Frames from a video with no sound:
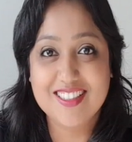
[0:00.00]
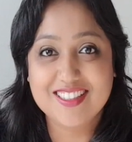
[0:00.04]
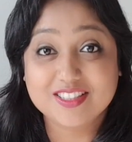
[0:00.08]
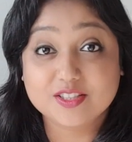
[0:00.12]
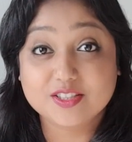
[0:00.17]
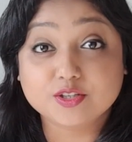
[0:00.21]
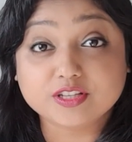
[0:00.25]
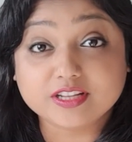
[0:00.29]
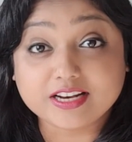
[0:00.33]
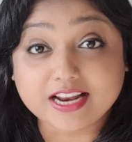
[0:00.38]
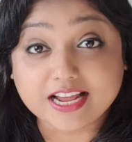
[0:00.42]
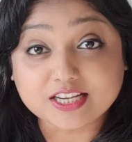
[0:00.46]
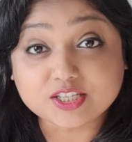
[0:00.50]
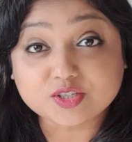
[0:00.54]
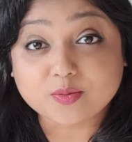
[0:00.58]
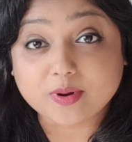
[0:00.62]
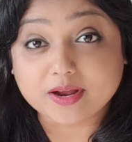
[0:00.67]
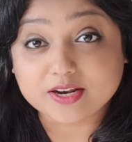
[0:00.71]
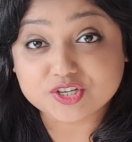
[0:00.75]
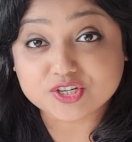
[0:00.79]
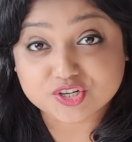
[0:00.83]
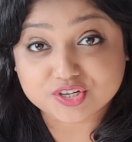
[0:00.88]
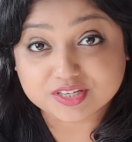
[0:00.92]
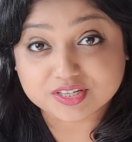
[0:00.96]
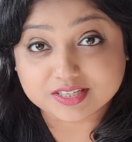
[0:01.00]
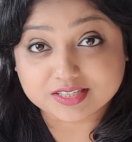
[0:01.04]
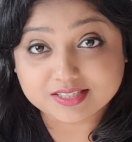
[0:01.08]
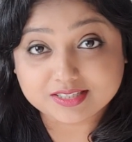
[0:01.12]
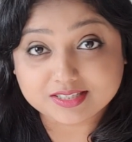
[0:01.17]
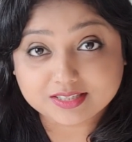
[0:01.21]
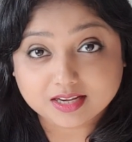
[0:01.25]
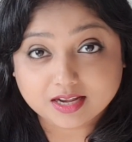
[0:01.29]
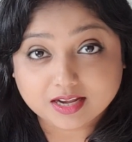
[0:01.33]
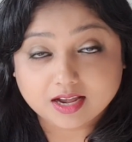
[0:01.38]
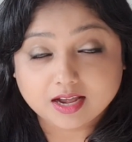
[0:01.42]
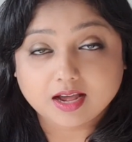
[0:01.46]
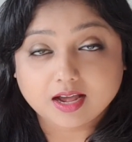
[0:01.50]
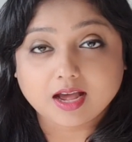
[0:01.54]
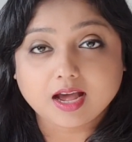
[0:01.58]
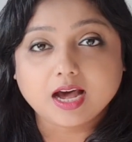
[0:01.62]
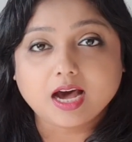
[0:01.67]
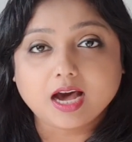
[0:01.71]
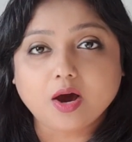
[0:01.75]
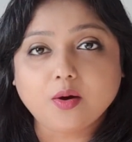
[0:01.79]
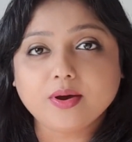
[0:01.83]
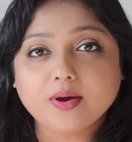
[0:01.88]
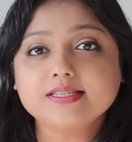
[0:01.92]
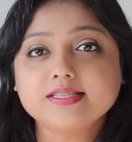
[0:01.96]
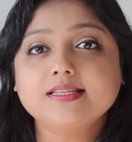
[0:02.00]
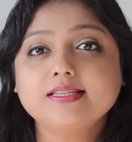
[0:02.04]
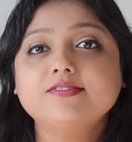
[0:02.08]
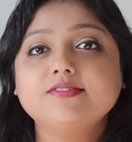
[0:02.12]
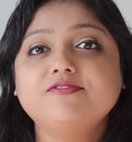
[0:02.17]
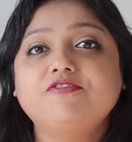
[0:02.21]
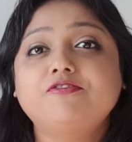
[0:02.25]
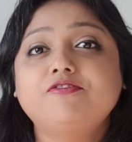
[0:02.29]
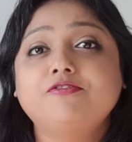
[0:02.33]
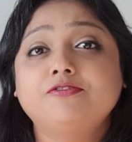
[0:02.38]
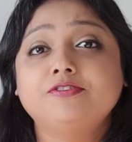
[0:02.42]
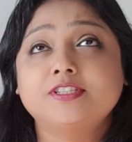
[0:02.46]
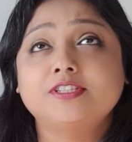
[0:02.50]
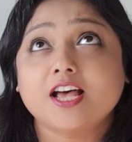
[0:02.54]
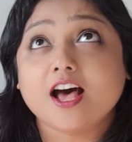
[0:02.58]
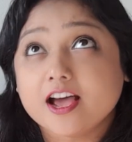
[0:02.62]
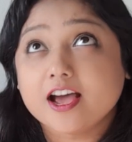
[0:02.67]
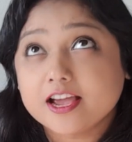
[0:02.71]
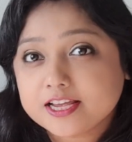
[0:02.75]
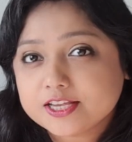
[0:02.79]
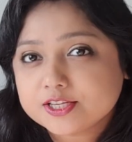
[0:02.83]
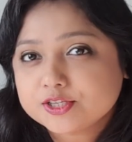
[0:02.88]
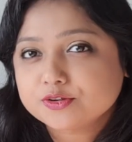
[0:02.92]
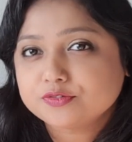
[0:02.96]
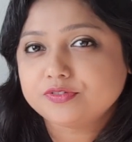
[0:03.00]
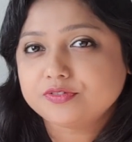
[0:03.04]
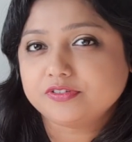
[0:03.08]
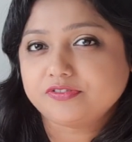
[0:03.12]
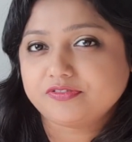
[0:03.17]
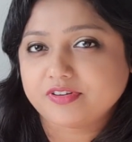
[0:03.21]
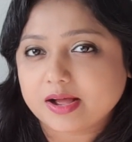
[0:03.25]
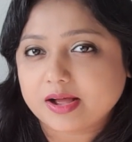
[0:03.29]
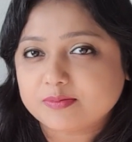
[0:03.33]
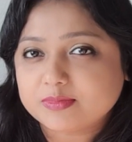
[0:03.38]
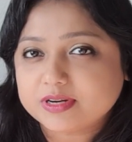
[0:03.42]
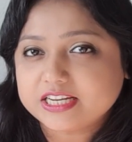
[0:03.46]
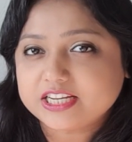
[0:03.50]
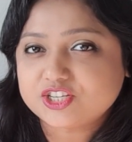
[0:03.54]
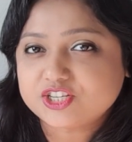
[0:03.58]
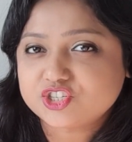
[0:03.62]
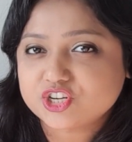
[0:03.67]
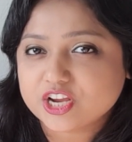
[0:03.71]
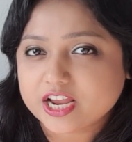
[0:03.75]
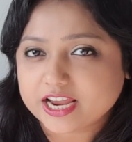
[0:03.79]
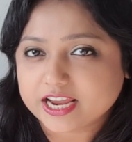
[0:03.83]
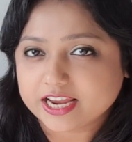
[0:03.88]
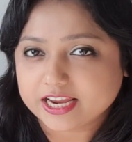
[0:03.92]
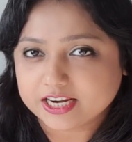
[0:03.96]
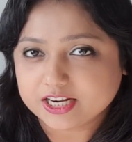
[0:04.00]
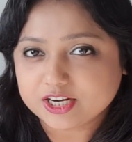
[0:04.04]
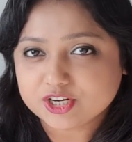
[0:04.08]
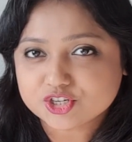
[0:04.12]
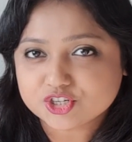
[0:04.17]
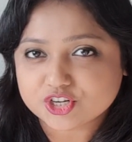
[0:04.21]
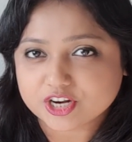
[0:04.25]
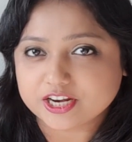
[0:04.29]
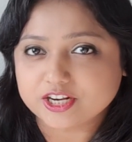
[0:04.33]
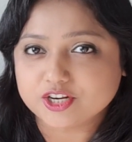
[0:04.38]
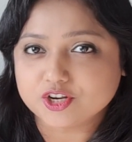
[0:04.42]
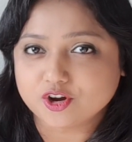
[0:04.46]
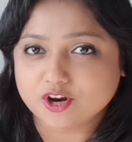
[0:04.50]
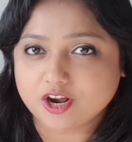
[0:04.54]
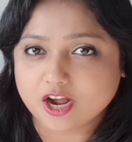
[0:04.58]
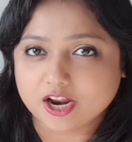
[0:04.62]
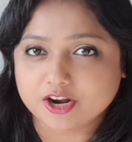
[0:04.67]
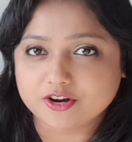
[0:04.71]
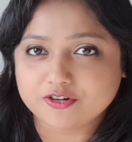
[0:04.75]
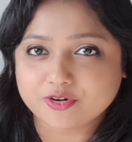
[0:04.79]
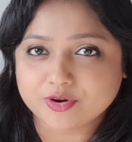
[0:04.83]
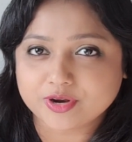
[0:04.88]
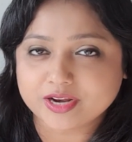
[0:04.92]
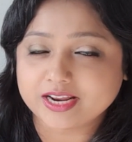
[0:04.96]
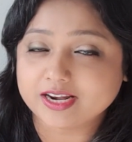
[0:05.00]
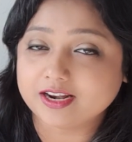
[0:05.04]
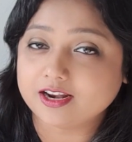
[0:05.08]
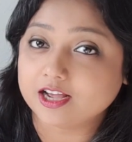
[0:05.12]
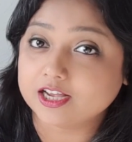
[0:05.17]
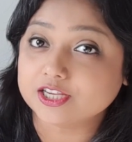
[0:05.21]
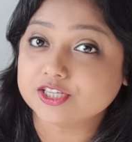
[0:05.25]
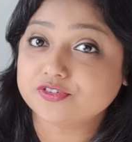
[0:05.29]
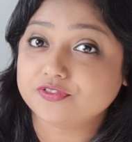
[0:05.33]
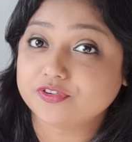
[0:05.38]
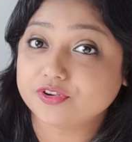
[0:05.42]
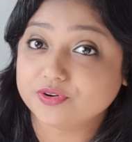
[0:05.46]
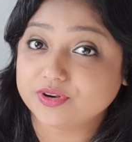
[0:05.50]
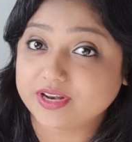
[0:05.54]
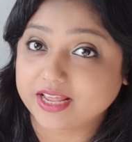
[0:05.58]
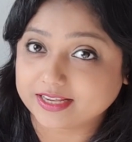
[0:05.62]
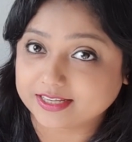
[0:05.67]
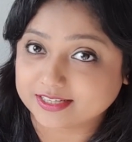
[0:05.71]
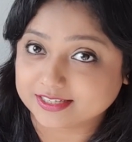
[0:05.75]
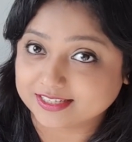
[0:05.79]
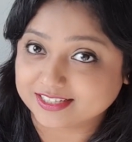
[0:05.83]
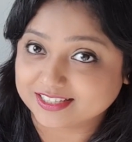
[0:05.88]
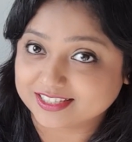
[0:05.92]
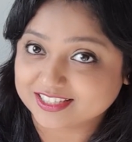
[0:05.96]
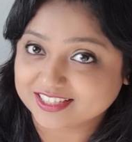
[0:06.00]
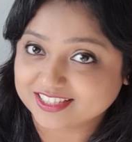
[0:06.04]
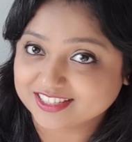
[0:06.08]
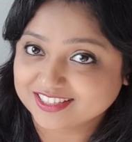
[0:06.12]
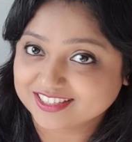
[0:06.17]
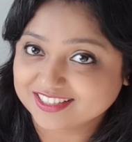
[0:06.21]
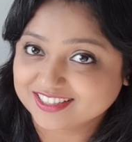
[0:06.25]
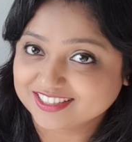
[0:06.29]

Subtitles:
So the next question is, how has the size of the family changed in your country in last few decades?